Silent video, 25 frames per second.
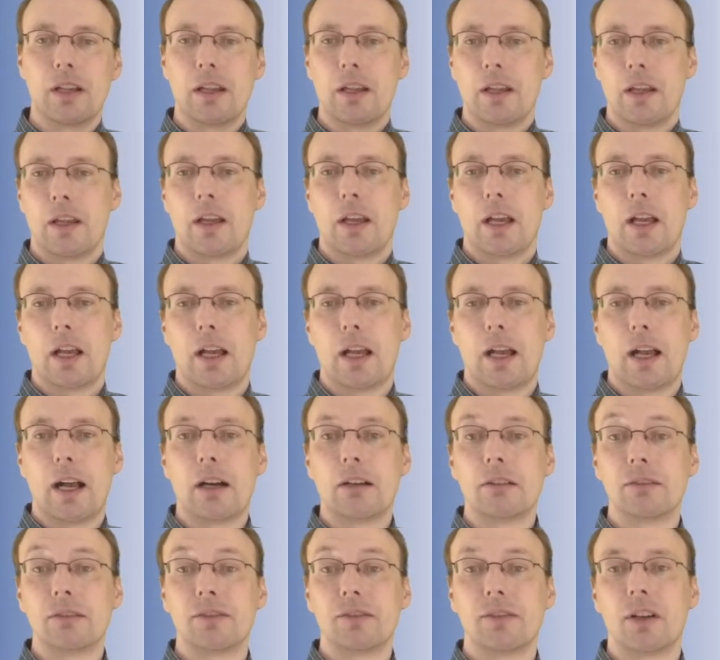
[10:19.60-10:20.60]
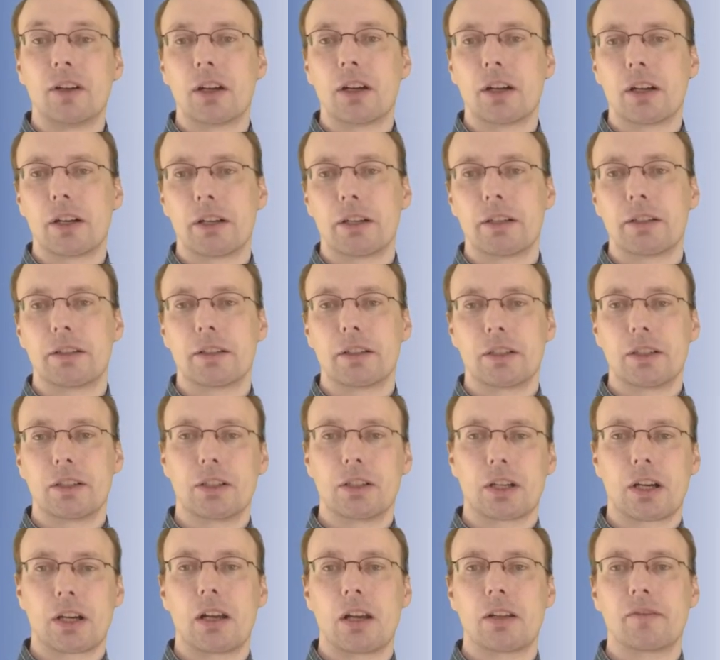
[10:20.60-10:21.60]
how far your
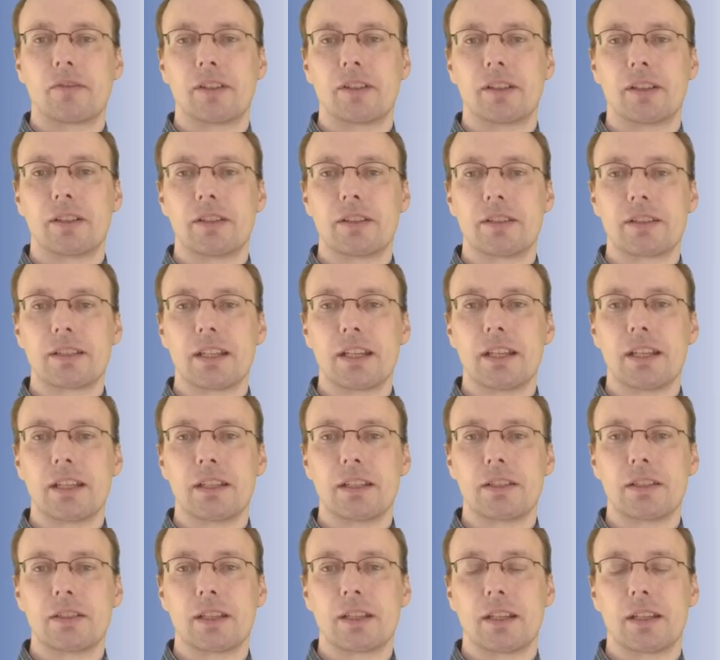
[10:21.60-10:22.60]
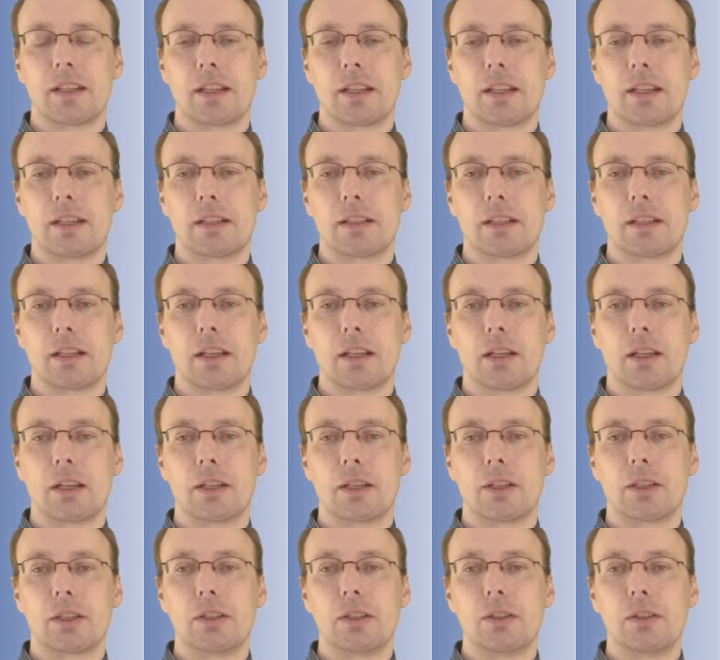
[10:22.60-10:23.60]
confidence is, and
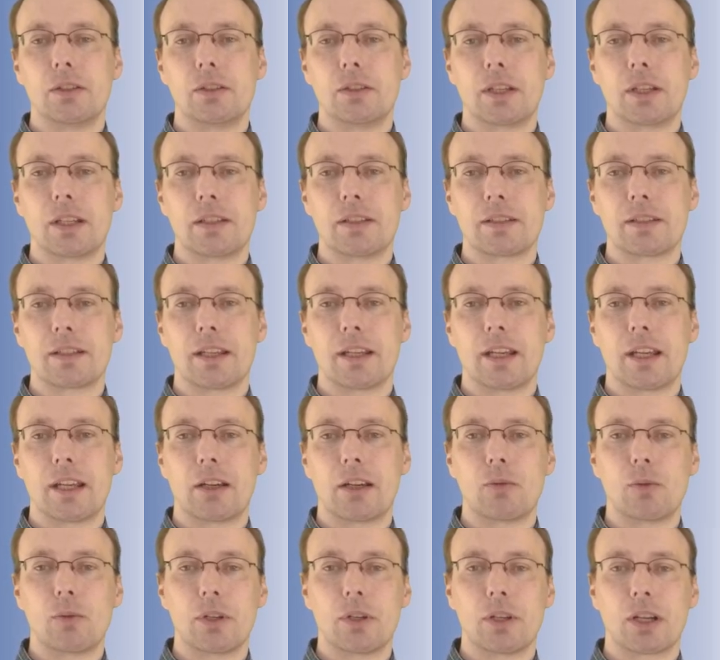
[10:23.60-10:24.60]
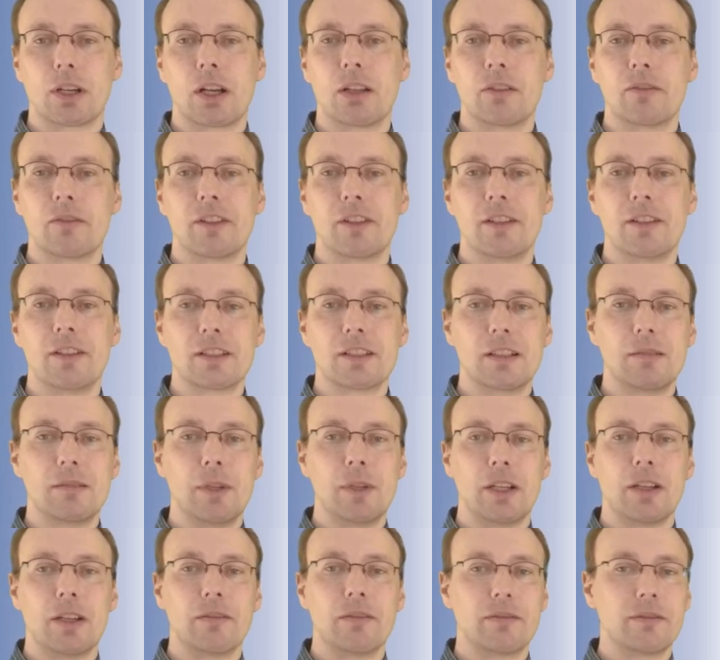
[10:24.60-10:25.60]
you can say, I want a confidence limit
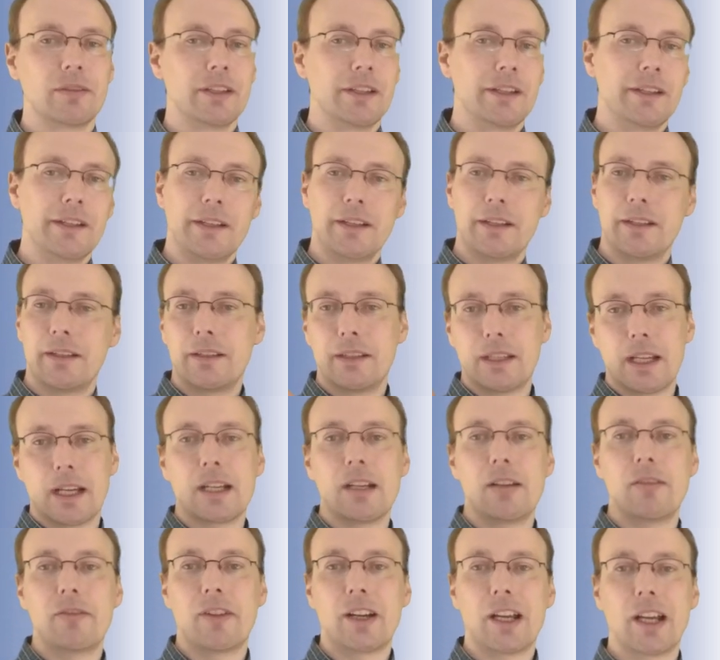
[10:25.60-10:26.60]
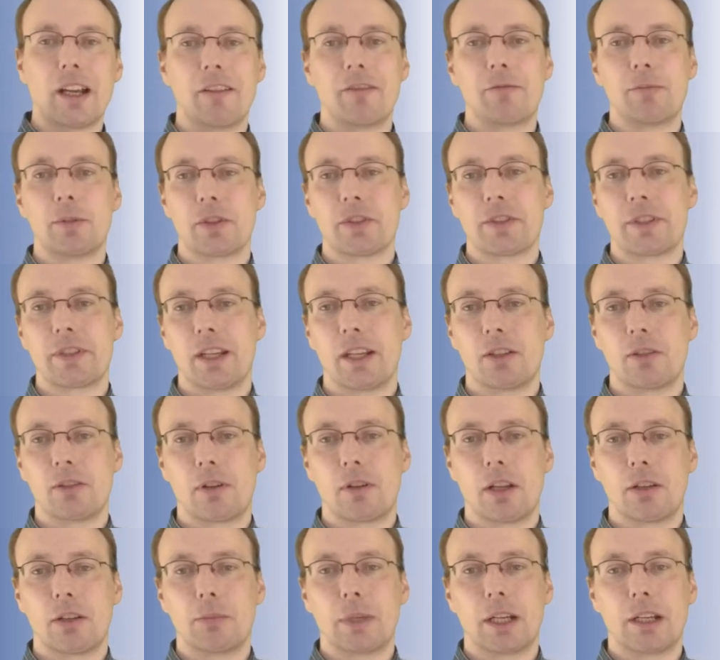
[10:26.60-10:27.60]
of 95%
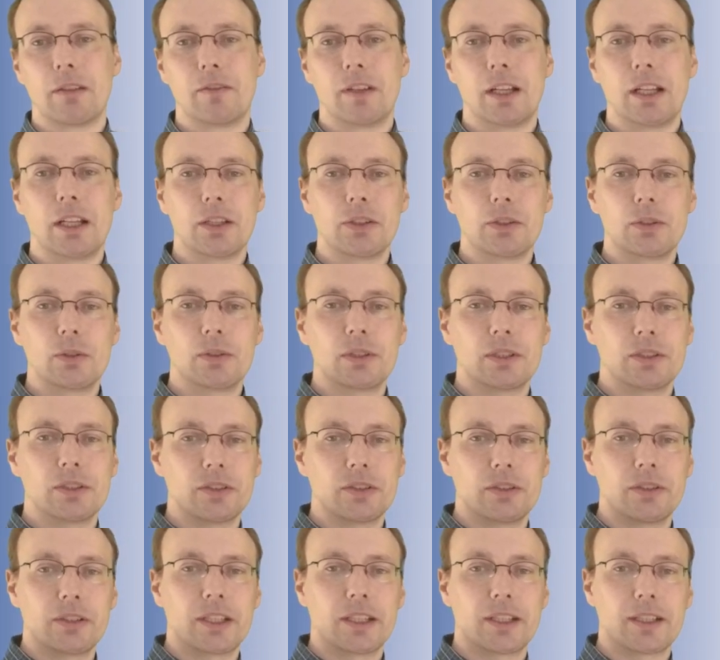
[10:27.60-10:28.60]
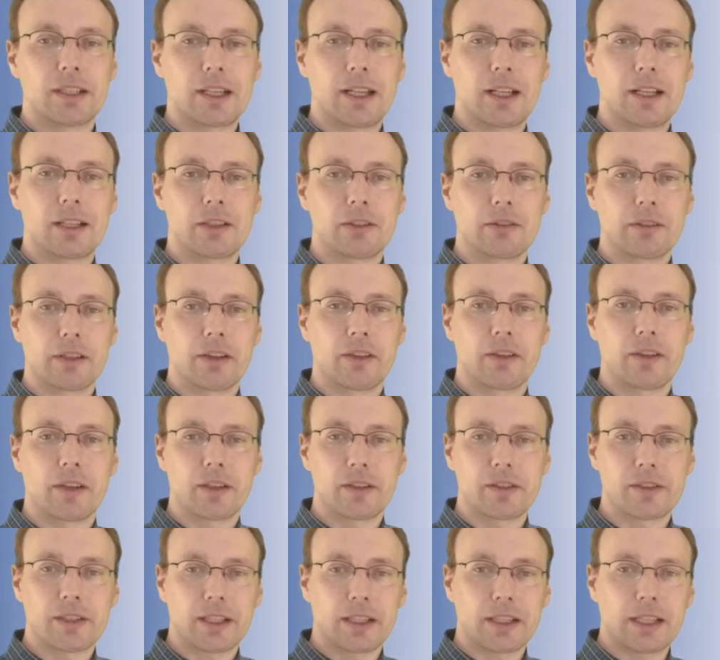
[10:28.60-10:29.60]
around my value, and so you can calculate things
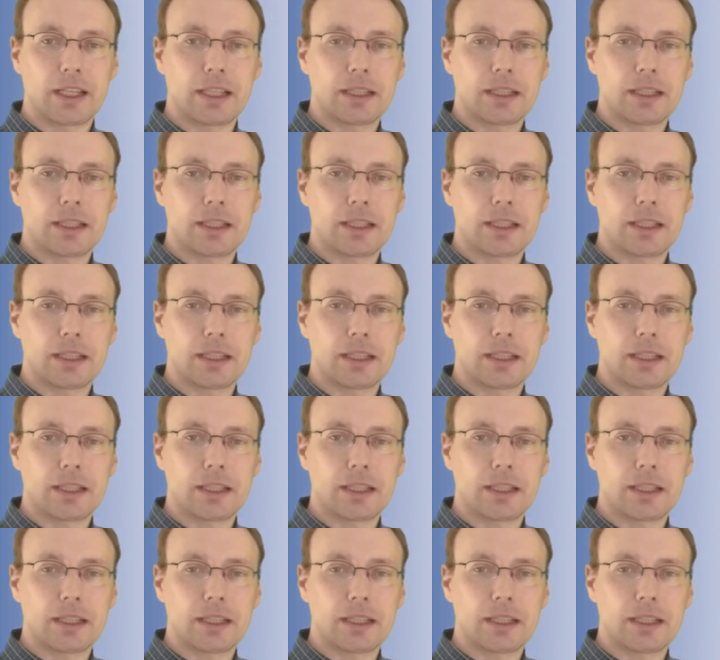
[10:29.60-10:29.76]
like that.